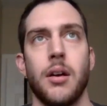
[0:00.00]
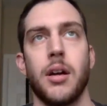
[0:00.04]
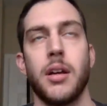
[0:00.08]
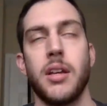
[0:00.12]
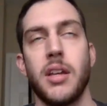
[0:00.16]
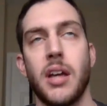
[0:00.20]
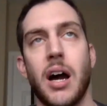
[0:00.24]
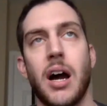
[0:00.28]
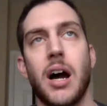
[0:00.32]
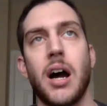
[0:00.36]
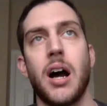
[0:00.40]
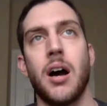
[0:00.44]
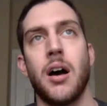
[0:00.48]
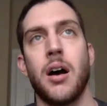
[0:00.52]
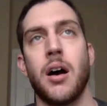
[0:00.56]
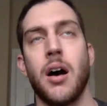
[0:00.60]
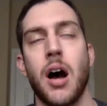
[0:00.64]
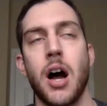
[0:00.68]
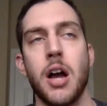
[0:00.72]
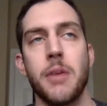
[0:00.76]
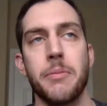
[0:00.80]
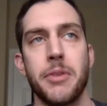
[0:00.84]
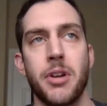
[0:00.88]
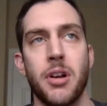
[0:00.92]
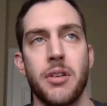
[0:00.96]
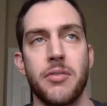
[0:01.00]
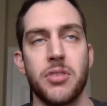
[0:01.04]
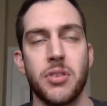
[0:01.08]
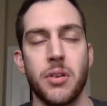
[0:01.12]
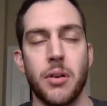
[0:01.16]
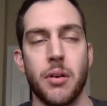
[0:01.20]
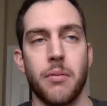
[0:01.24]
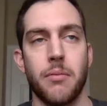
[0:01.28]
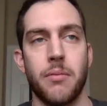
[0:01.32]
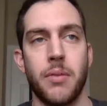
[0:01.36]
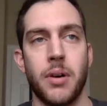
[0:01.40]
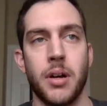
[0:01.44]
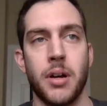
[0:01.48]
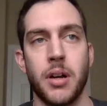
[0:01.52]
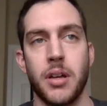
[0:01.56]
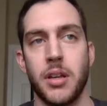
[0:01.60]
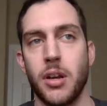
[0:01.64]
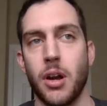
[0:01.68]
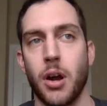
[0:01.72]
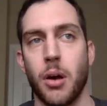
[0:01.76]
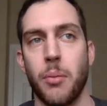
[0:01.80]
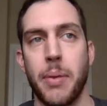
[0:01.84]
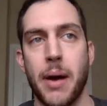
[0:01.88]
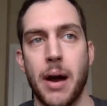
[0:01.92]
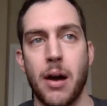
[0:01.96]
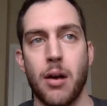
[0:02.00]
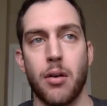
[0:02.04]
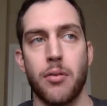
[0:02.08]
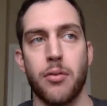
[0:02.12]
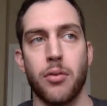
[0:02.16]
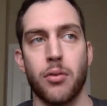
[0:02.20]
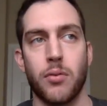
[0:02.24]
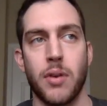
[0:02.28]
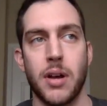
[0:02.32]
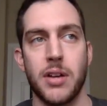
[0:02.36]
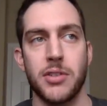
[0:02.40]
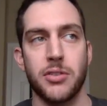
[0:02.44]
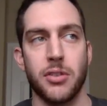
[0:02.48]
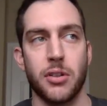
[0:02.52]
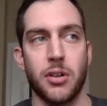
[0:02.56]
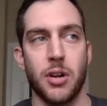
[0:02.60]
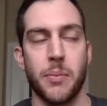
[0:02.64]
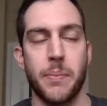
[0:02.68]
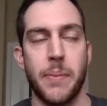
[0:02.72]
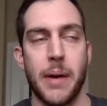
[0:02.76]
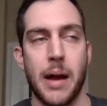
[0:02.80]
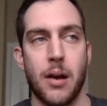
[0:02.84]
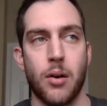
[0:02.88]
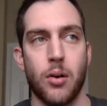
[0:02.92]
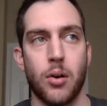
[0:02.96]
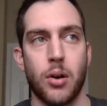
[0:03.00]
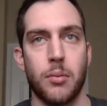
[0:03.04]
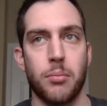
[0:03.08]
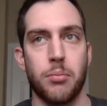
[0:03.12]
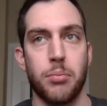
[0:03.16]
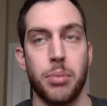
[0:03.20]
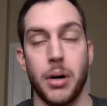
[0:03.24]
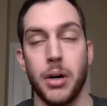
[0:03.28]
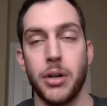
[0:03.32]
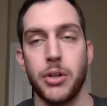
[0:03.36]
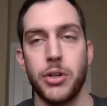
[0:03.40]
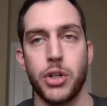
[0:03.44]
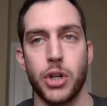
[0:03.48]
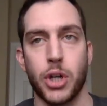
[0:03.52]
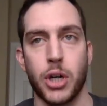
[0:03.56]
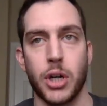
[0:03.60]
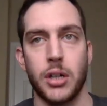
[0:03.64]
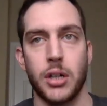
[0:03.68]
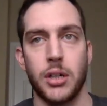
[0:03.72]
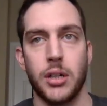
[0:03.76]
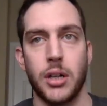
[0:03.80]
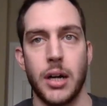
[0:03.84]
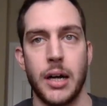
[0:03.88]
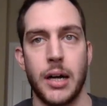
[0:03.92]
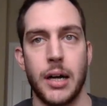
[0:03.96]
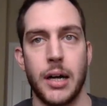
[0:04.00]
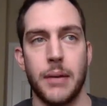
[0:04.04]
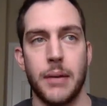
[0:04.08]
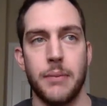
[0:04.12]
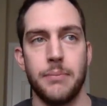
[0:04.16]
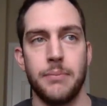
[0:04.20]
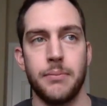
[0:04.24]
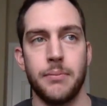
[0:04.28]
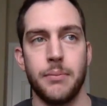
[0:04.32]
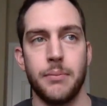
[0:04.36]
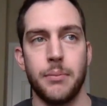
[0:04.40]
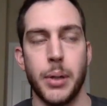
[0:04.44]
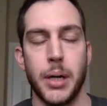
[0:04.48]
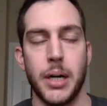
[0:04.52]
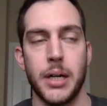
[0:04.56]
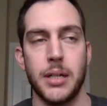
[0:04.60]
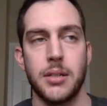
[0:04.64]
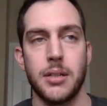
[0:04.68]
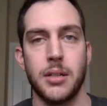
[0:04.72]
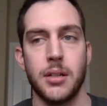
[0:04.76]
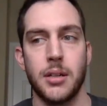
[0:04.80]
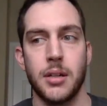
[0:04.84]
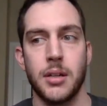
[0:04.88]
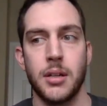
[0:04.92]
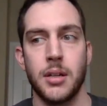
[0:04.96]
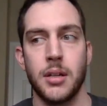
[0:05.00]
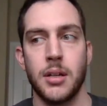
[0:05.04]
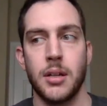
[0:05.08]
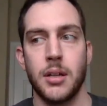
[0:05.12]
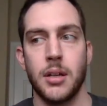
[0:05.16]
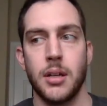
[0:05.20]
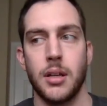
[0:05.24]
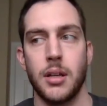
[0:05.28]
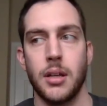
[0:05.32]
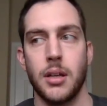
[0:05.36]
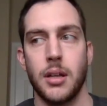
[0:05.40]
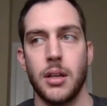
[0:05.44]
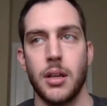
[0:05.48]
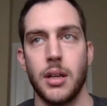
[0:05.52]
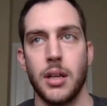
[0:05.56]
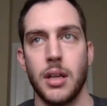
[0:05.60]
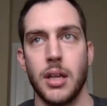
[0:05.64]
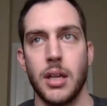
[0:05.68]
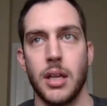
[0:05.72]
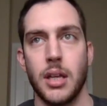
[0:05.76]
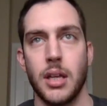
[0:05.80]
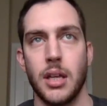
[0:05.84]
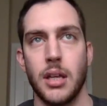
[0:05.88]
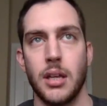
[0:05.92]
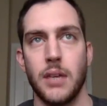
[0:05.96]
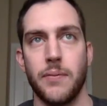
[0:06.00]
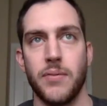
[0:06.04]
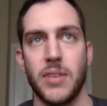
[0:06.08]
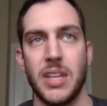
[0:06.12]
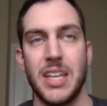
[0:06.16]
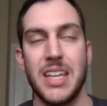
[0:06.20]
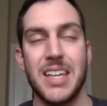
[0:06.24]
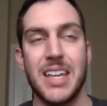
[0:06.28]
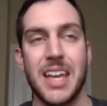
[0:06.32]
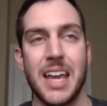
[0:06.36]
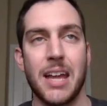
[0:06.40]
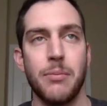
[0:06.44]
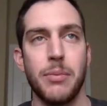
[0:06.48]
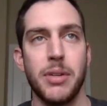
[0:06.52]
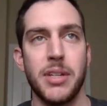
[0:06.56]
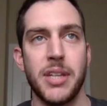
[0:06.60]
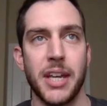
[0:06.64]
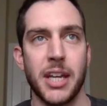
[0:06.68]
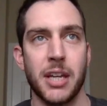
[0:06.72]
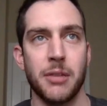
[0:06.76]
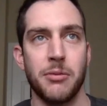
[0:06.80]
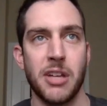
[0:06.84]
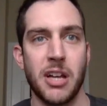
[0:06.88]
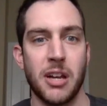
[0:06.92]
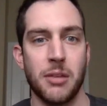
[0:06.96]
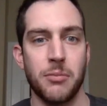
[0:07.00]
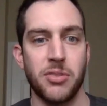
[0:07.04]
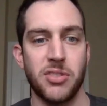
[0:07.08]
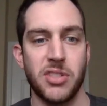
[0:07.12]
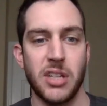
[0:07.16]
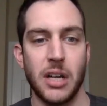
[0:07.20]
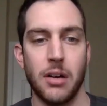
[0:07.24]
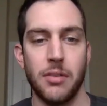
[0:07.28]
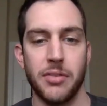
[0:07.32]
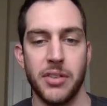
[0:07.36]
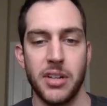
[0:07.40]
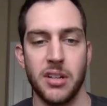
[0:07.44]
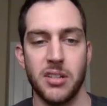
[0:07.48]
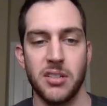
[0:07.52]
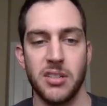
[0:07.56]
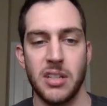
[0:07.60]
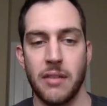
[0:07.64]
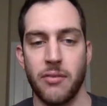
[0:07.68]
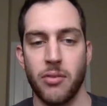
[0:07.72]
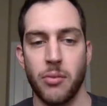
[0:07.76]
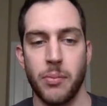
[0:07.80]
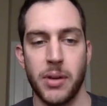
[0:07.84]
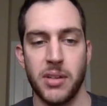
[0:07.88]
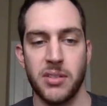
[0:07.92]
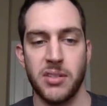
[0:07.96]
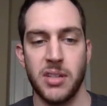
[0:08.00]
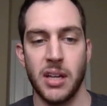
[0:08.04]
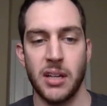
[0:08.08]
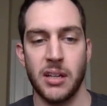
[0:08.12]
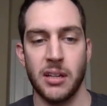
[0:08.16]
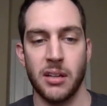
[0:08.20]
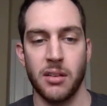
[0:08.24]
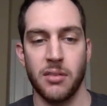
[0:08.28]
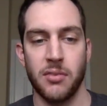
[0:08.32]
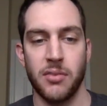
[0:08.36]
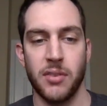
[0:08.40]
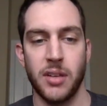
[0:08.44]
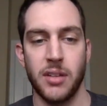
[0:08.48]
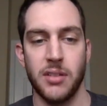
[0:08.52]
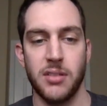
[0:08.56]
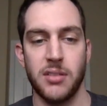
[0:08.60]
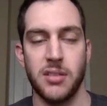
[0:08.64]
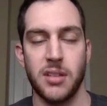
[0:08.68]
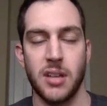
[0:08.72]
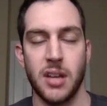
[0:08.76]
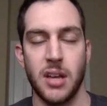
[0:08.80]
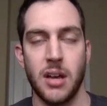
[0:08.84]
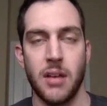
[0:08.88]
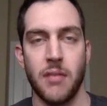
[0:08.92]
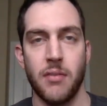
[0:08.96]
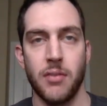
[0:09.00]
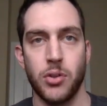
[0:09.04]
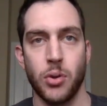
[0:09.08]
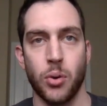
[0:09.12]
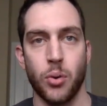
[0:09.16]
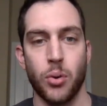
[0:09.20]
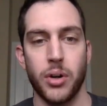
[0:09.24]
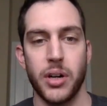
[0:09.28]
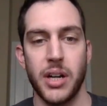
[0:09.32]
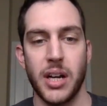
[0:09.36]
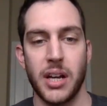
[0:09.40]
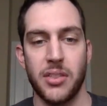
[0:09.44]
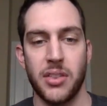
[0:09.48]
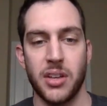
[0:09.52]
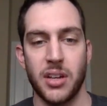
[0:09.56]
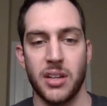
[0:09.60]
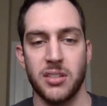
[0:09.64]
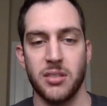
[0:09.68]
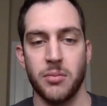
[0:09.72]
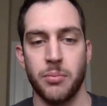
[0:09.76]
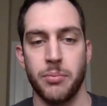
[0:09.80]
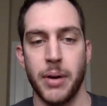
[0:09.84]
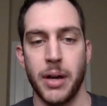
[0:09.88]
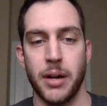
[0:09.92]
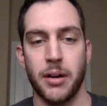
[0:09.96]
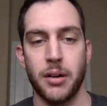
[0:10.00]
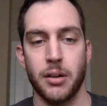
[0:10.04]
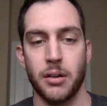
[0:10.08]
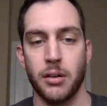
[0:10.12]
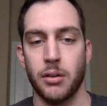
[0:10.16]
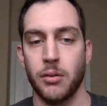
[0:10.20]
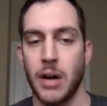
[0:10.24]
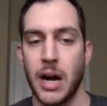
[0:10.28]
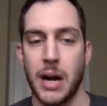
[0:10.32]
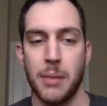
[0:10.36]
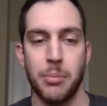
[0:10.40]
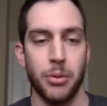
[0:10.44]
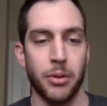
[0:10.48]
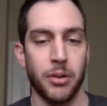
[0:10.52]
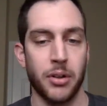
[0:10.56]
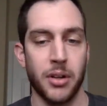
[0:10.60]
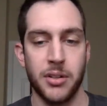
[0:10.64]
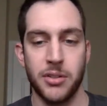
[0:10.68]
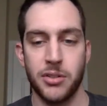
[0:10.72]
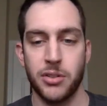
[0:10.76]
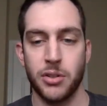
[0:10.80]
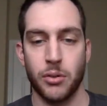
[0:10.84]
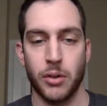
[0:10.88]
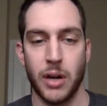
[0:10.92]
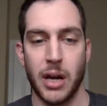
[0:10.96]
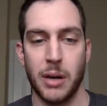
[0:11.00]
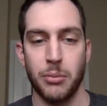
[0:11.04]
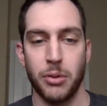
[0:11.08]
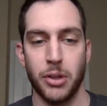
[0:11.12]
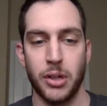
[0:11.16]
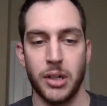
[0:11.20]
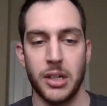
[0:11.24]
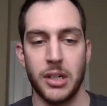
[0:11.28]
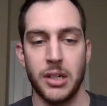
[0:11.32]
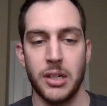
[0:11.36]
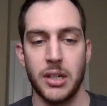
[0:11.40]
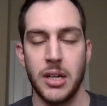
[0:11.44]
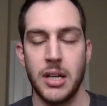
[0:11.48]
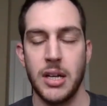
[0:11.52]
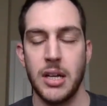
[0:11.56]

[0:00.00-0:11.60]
Ivanov is a powerful wrestler and power puncher, but he can be taken down himself. He doesn't have the best takedown defense. Vettori, I think, is a better grappler and scrambler,